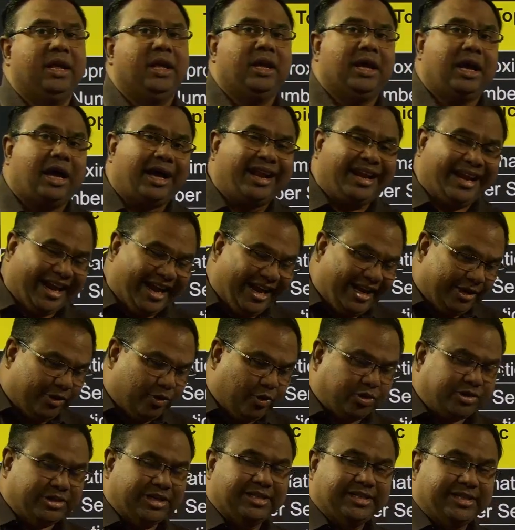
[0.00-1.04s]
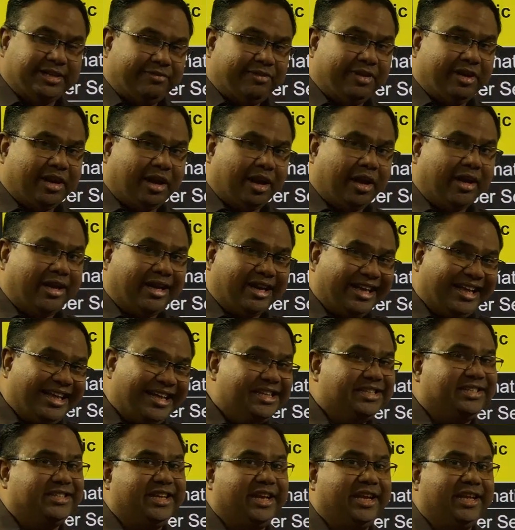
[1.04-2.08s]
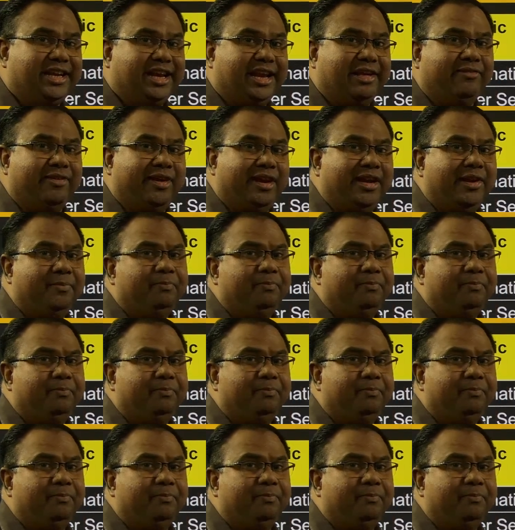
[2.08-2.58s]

or 8 questions even are easy level.